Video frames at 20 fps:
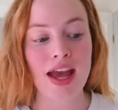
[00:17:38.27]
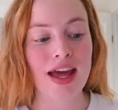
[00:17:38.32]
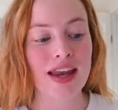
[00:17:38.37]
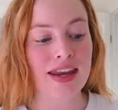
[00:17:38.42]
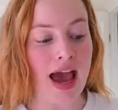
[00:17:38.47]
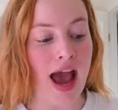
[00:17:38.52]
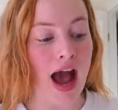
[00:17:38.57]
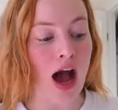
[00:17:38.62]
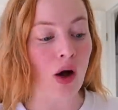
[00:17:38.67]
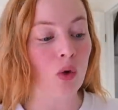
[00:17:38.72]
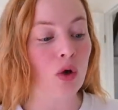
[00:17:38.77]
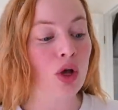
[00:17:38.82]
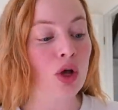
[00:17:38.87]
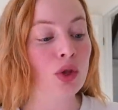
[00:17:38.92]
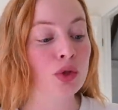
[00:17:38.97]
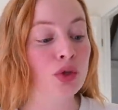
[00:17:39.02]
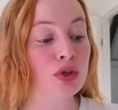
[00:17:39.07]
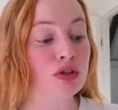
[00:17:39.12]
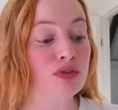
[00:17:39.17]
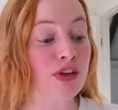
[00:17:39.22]
Now,
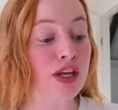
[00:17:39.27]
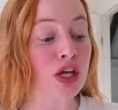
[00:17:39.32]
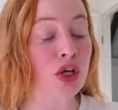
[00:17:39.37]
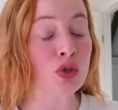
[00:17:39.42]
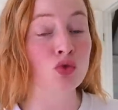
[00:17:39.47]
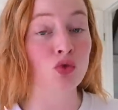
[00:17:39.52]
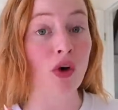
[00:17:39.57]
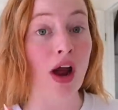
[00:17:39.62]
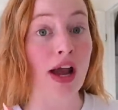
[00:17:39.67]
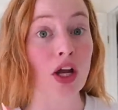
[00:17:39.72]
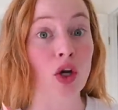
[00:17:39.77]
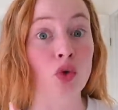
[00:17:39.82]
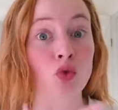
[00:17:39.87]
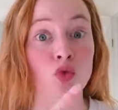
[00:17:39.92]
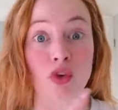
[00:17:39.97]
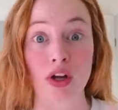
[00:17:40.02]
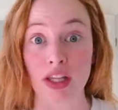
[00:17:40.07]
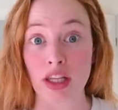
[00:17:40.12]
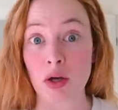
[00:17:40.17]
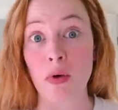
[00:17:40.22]
those videos rank
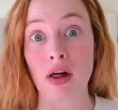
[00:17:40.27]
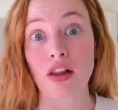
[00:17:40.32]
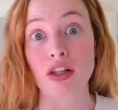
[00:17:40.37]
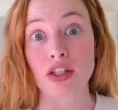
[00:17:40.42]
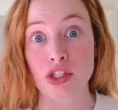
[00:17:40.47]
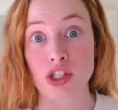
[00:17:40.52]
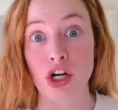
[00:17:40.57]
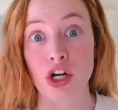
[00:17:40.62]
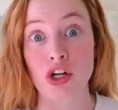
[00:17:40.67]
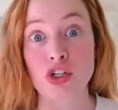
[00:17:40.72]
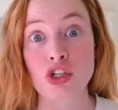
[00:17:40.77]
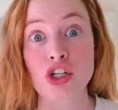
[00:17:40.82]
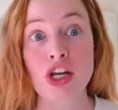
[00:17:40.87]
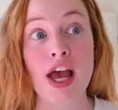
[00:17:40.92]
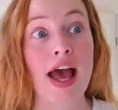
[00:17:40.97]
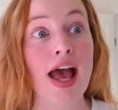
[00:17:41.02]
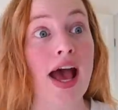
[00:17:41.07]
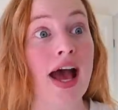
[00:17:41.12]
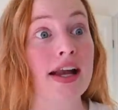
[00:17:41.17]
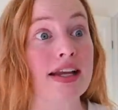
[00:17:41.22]
really well in search.
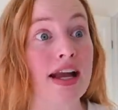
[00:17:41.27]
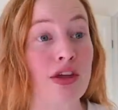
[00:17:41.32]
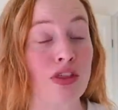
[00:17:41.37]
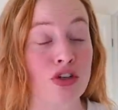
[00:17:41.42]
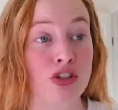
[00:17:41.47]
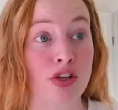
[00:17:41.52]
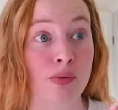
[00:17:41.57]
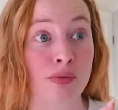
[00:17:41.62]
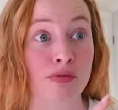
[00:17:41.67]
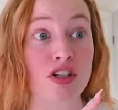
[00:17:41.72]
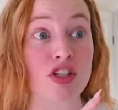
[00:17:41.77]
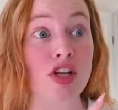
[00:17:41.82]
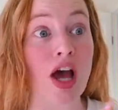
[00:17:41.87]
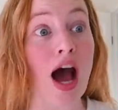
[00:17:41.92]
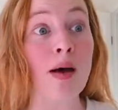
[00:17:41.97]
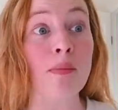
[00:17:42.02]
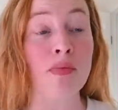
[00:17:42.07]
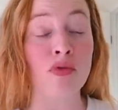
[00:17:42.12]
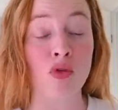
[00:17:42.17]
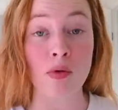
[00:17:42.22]
And yeah, they're some of her
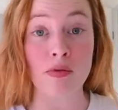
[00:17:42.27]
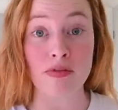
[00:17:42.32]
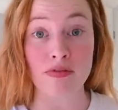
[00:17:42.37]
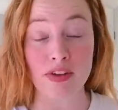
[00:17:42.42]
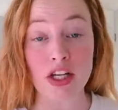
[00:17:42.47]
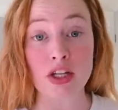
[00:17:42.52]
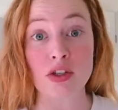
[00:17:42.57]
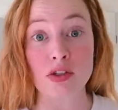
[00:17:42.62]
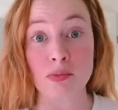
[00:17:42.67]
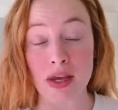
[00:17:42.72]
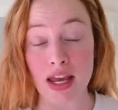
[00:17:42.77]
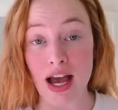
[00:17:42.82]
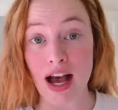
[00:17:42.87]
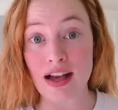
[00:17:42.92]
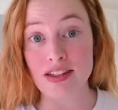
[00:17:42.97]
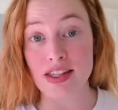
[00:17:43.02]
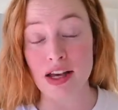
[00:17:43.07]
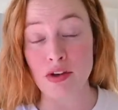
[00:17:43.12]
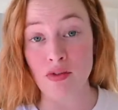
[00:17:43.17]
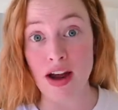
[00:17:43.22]
top performing videos
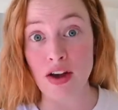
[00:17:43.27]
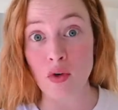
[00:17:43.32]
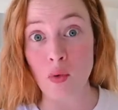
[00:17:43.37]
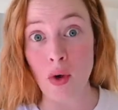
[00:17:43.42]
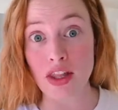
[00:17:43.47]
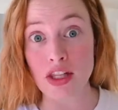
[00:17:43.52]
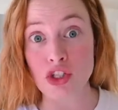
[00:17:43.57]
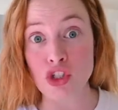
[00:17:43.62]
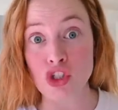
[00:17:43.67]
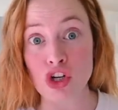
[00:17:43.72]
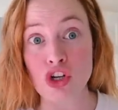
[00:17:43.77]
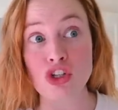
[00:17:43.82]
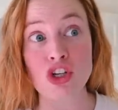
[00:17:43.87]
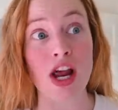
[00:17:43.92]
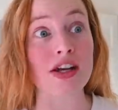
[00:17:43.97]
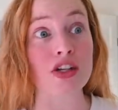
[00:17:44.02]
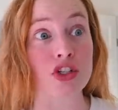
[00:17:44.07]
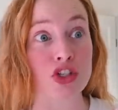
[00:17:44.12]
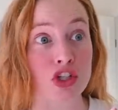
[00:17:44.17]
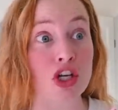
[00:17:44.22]
because they rank well in search
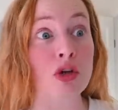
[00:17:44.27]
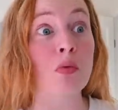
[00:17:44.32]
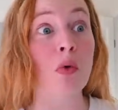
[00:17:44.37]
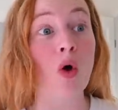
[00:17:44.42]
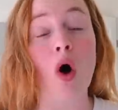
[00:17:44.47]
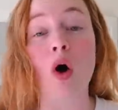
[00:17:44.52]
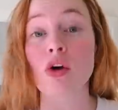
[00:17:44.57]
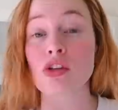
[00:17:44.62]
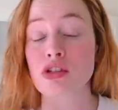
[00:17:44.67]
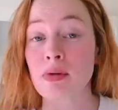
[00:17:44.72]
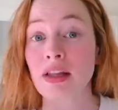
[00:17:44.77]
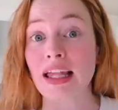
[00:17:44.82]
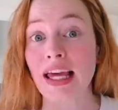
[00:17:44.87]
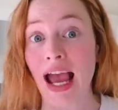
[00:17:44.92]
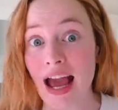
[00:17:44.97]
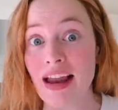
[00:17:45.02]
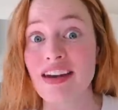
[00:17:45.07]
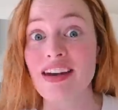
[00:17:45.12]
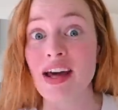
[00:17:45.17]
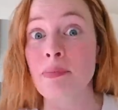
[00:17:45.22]
and she will ultimately
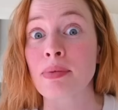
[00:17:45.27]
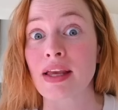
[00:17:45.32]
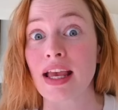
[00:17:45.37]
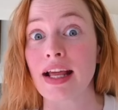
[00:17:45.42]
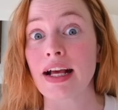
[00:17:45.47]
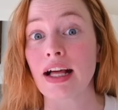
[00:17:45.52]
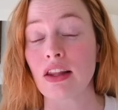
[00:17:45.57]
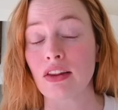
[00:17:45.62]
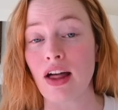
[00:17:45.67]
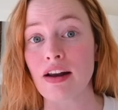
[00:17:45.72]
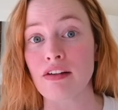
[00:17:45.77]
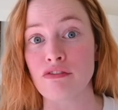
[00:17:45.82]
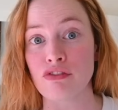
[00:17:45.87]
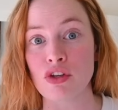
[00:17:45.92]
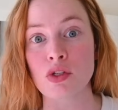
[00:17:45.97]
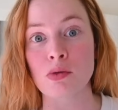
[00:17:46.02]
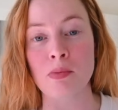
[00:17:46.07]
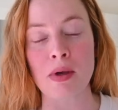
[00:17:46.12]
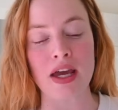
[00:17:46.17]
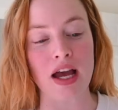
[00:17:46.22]
end up getting a lot of
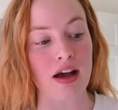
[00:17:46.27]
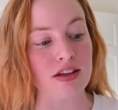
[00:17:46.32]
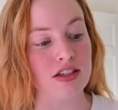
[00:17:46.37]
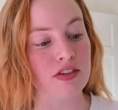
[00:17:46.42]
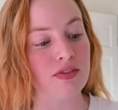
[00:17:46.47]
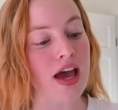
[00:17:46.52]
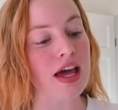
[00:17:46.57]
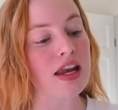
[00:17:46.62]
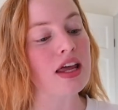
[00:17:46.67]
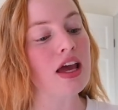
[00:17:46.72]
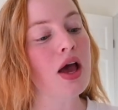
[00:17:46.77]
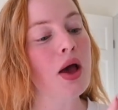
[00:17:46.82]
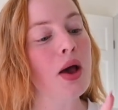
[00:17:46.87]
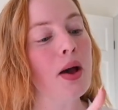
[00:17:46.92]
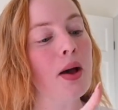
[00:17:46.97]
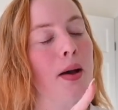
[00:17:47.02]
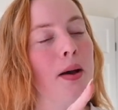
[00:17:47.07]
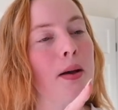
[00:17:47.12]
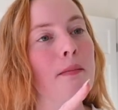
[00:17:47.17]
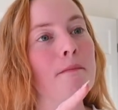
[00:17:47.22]
views because of it.
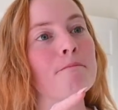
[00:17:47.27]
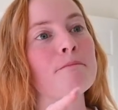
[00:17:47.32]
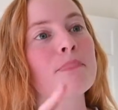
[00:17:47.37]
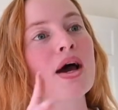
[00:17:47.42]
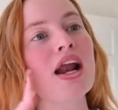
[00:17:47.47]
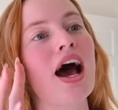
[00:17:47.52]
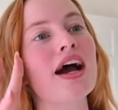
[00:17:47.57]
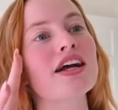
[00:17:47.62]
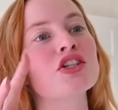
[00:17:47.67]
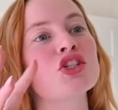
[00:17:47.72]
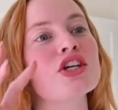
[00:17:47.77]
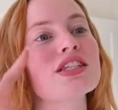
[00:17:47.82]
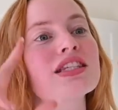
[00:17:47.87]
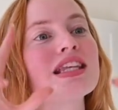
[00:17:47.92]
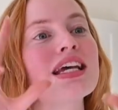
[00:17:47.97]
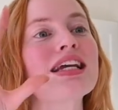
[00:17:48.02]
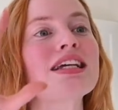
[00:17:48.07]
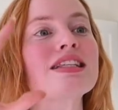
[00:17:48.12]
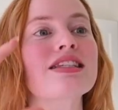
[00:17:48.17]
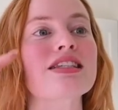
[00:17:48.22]
But I just
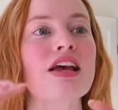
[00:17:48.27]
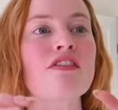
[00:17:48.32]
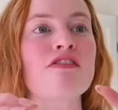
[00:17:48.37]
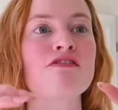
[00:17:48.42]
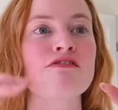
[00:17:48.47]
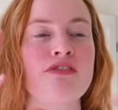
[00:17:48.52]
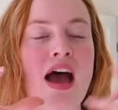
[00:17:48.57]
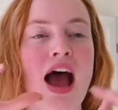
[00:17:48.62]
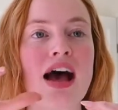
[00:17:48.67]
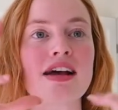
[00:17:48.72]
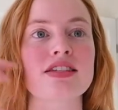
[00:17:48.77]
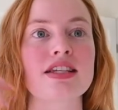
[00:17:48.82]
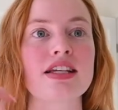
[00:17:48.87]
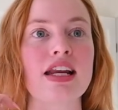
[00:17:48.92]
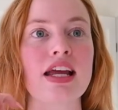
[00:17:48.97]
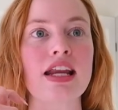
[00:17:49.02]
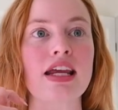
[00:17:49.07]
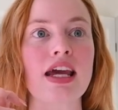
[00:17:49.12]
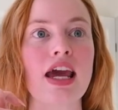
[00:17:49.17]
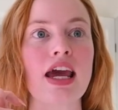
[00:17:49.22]
think it's
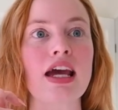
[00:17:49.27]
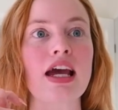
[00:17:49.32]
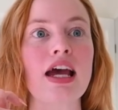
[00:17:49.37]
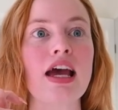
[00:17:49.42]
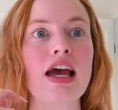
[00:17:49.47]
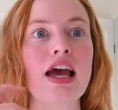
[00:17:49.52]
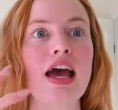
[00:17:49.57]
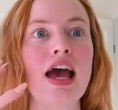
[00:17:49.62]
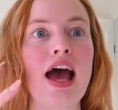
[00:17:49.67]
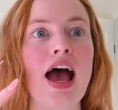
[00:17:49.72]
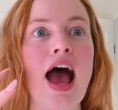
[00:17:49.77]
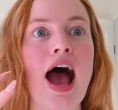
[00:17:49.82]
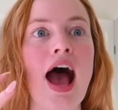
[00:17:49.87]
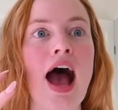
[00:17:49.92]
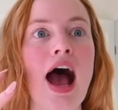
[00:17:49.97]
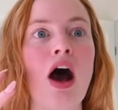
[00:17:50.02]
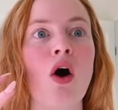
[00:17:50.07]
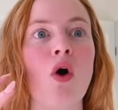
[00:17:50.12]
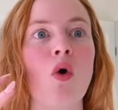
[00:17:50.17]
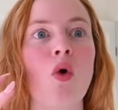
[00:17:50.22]
fascinating
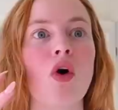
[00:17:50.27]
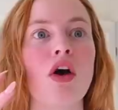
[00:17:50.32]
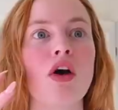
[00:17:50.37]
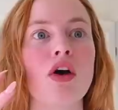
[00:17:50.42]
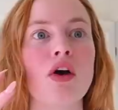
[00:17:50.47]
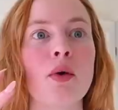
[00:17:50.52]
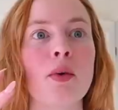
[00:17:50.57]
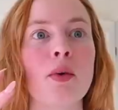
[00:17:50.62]
how